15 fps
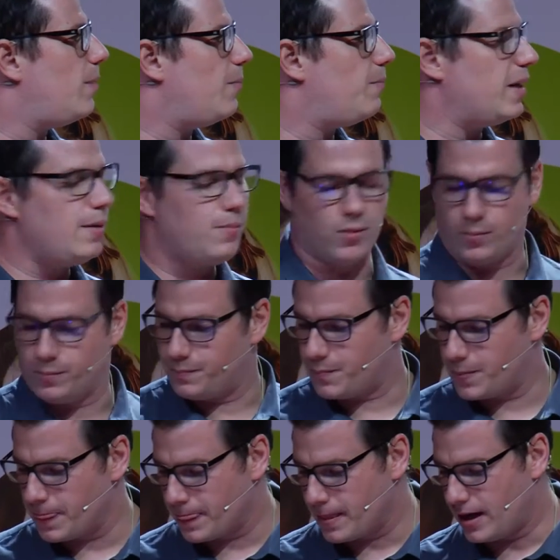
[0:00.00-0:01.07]
about people.
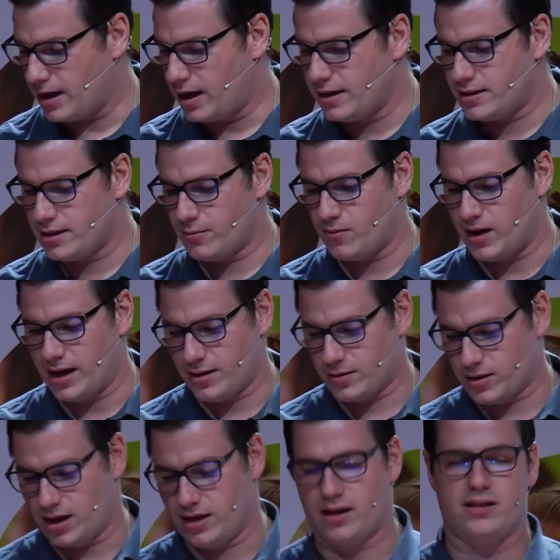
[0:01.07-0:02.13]
And I turned
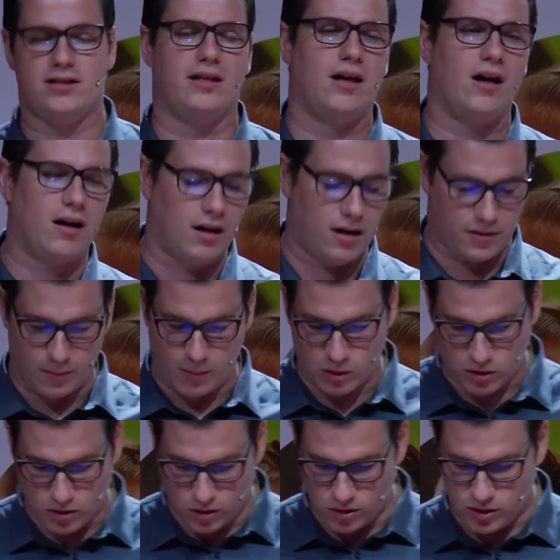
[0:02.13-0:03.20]
around and I said, oh, the
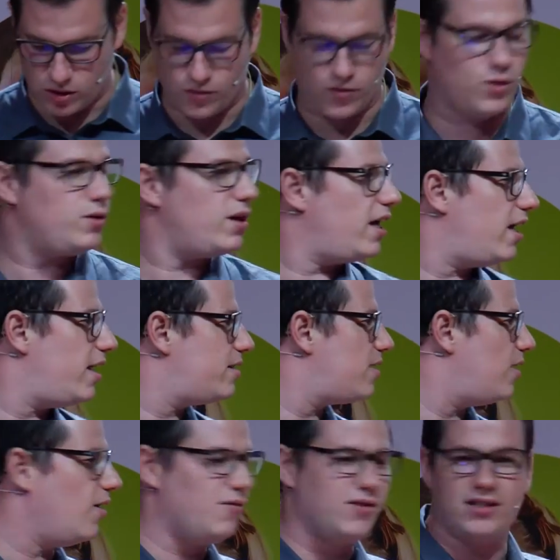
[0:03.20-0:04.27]
most gorgeous food is
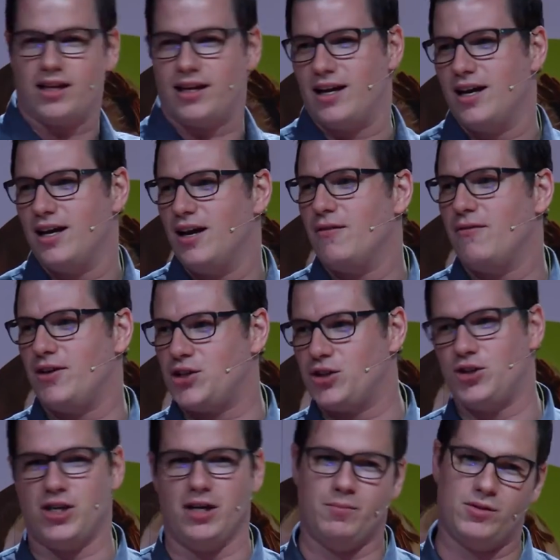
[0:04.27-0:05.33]
obviously fish
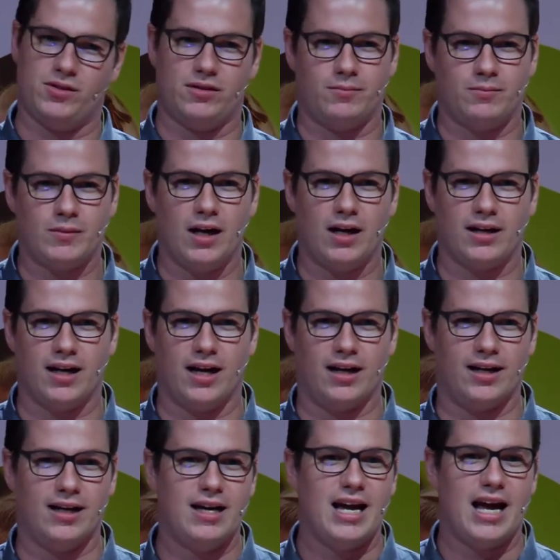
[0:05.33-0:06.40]
and chips.
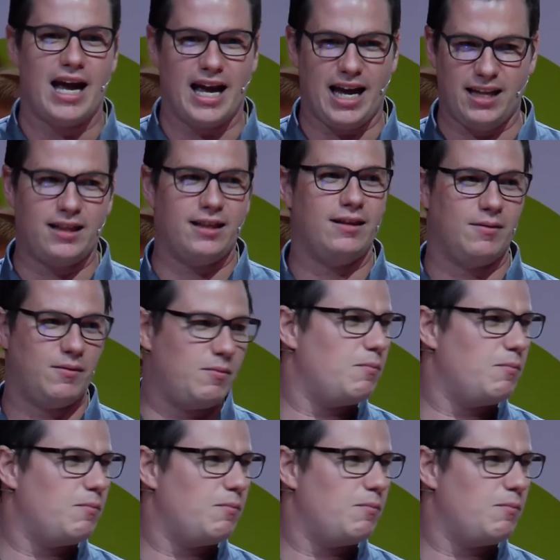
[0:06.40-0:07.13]
Okay, in